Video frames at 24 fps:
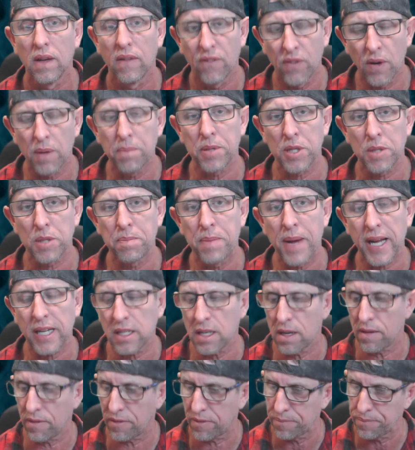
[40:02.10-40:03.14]
for
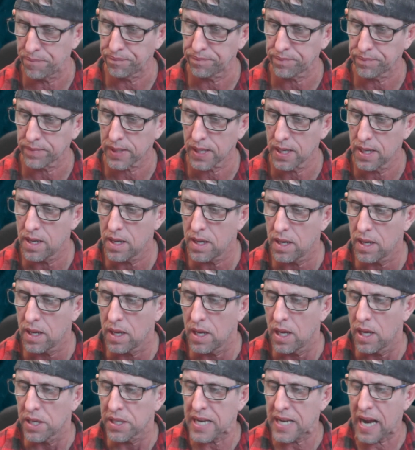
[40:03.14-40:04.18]
perspective.
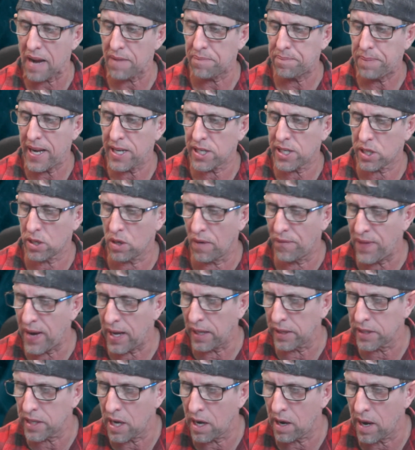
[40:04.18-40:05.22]
Dave Penson, I
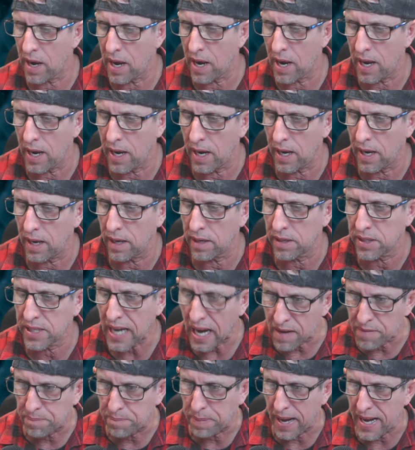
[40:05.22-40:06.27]
failed the
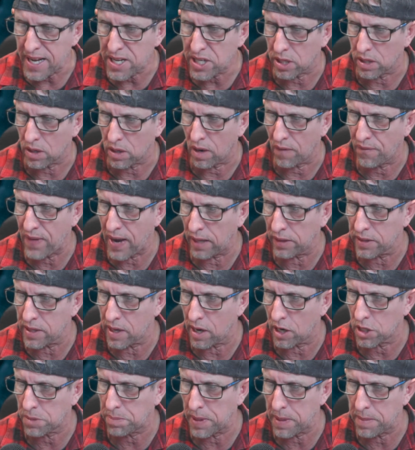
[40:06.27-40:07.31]

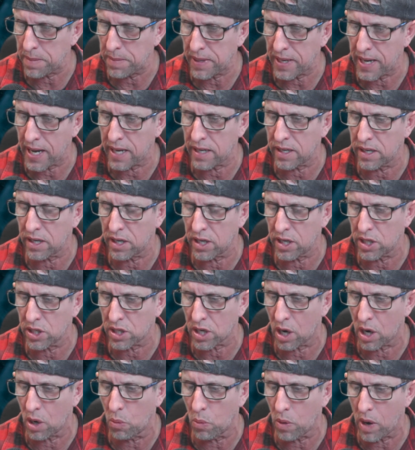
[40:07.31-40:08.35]
OSB but ended
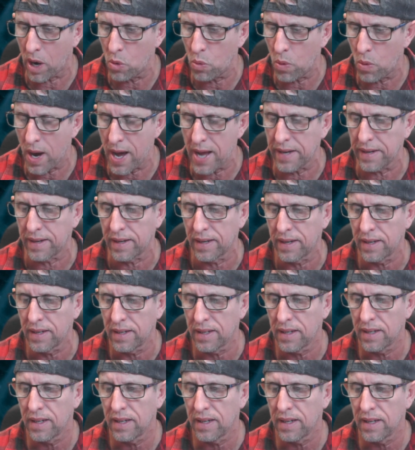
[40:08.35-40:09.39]
as a woe one.
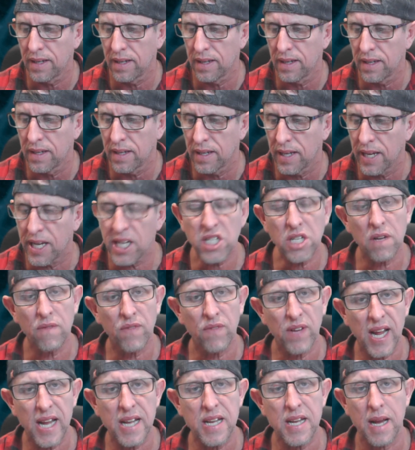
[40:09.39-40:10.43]
He's in
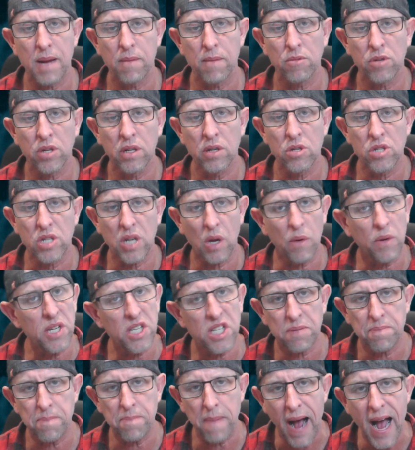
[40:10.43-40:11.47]
Vietnam too, so
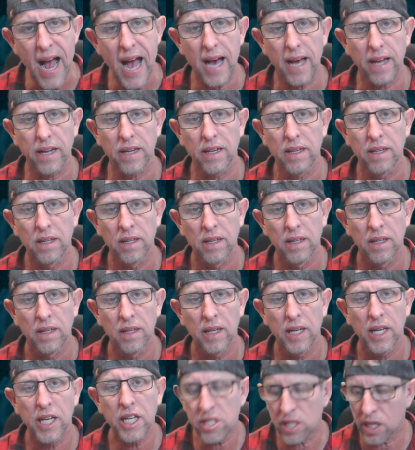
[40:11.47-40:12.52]
he's smart.
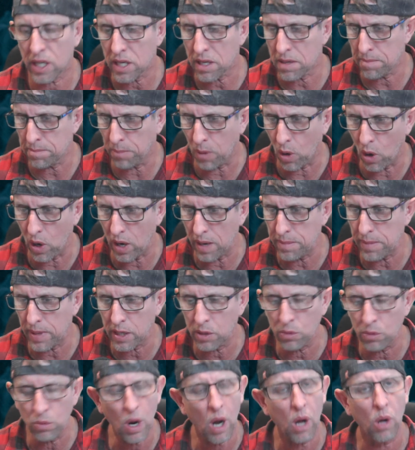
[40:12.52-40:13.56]
He's eating buy
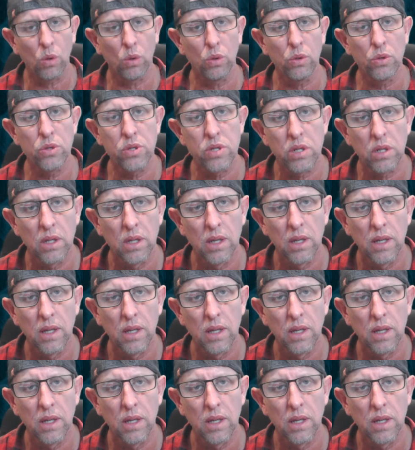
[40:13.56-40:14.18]
me rolls,